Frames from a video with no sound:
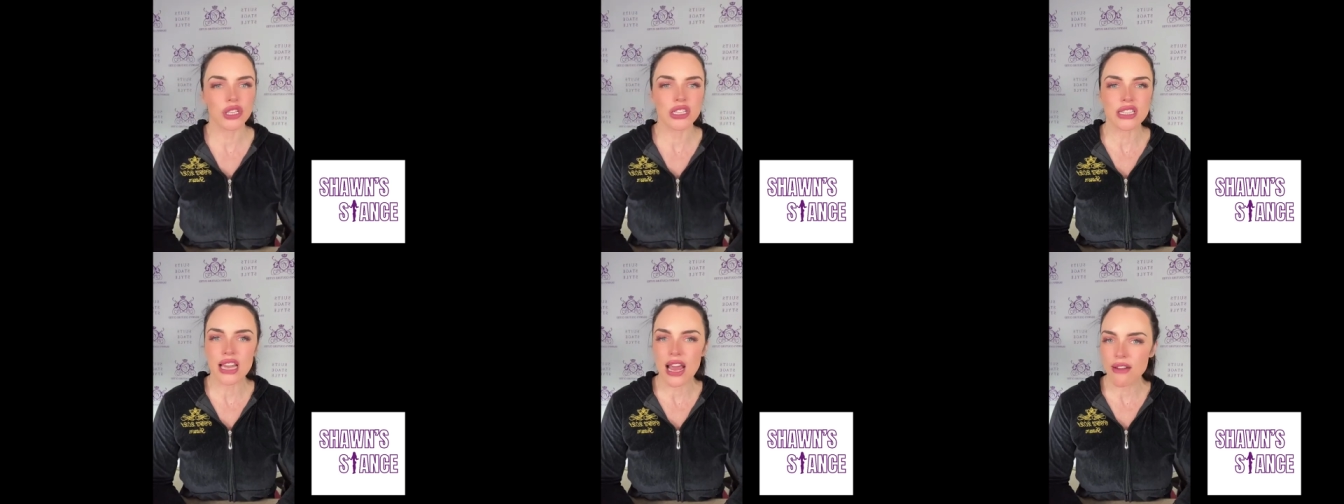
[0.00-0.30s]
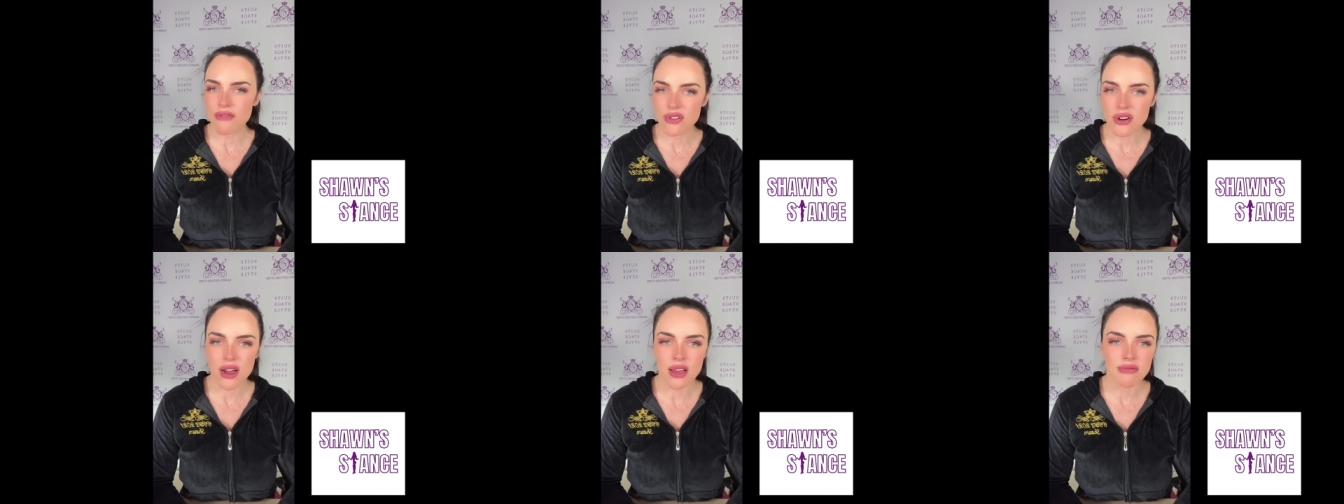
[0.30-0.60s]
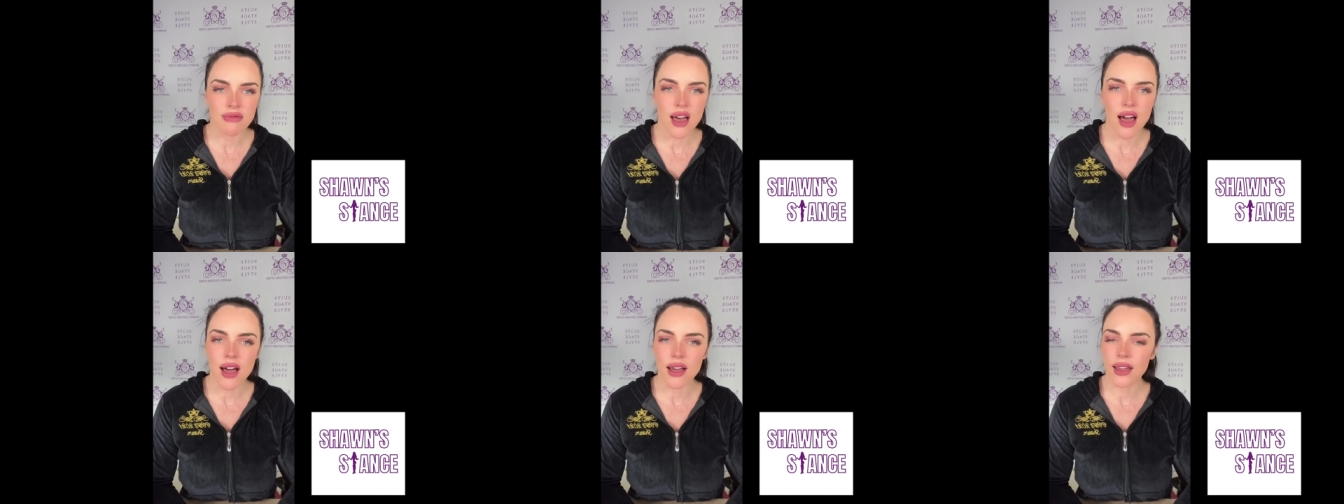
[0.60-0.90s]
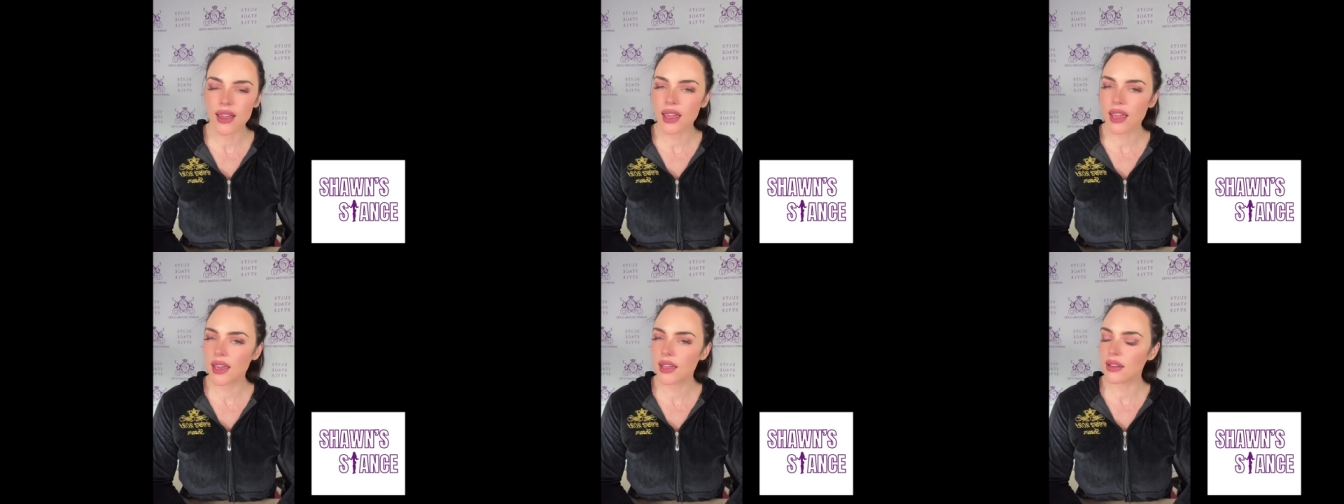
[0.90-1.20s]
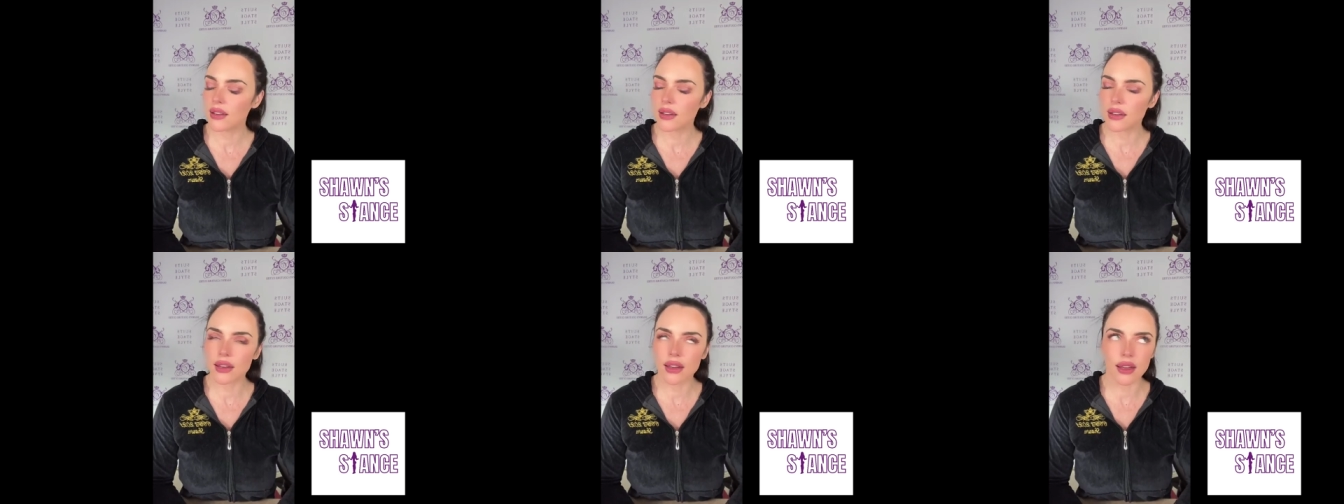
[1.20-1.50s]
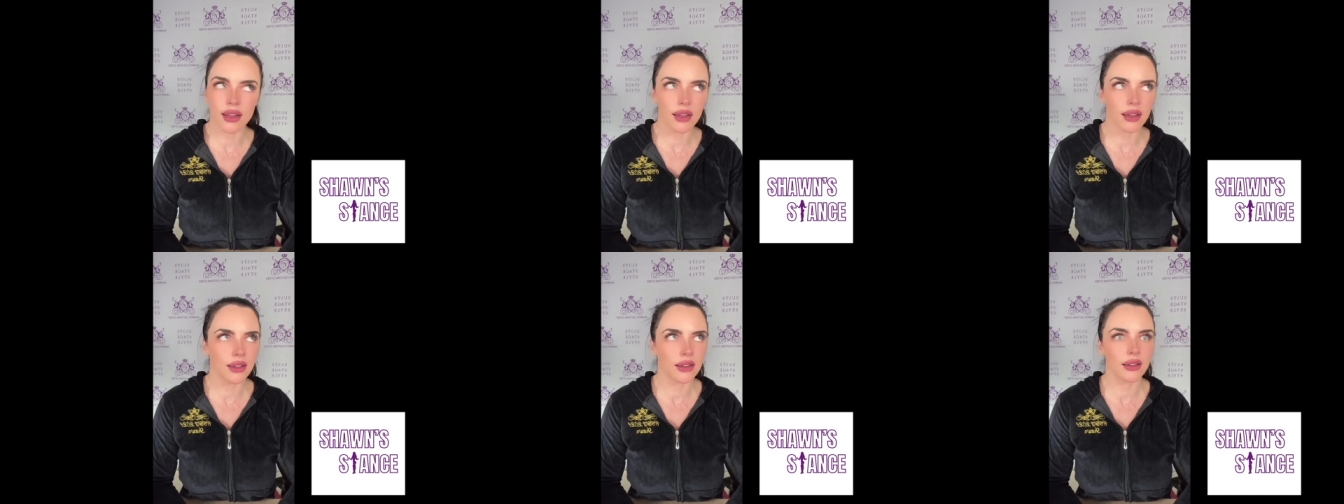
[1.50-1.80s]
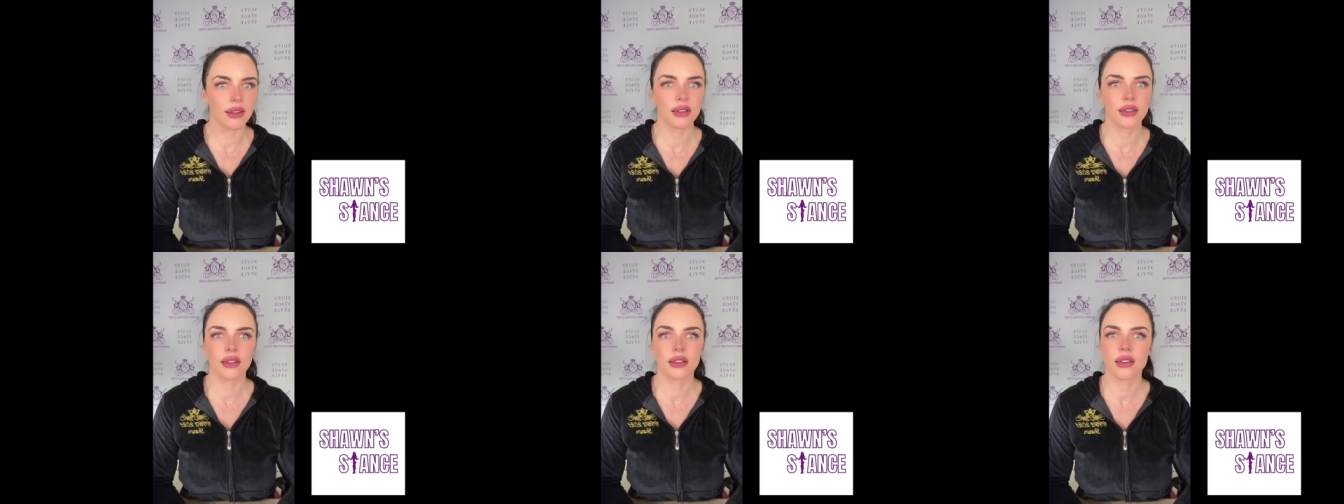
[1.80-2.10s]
just never unlock it, ugh,